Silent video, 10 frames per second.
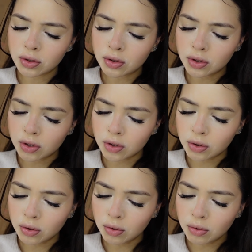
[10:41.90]

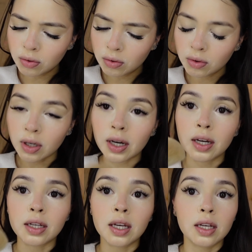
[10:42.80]
2.
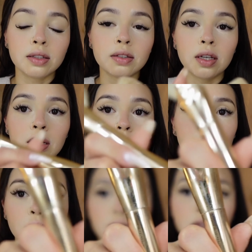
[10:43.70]
I can't see it
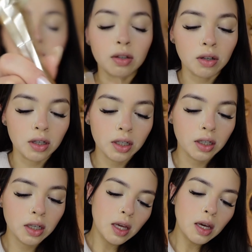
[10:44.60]
anymore. It's like gone.
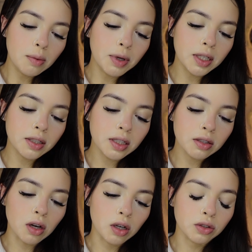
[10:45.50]
But it's his
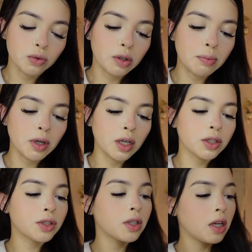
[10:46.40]
contour
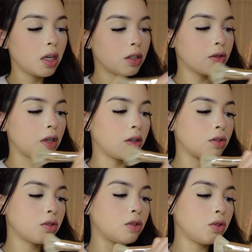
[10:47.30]
brush. So I
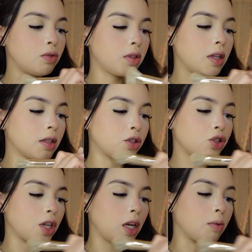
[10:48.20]
use this
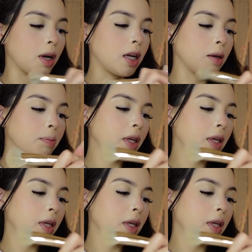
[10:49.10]
shade right up